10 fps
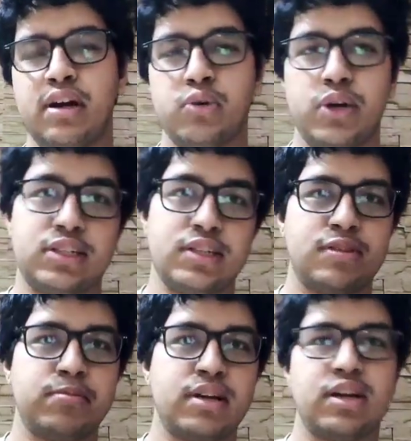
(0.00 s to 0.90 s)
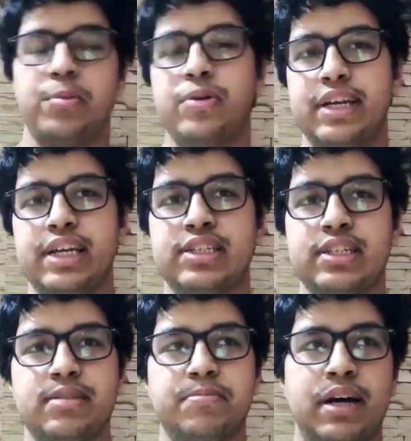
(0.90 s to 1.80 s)
questions from the
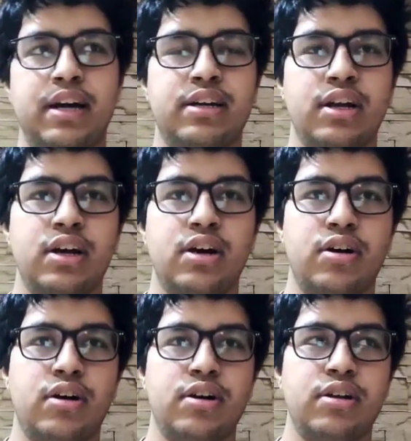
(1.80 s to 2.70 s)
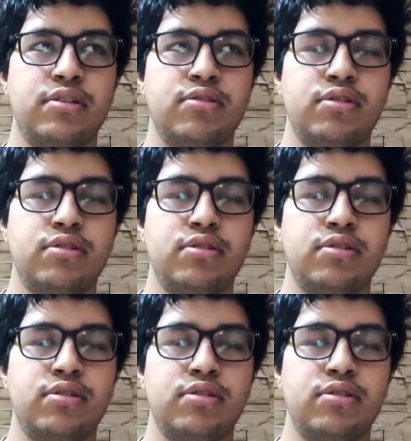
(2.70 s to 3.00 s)
communication part, or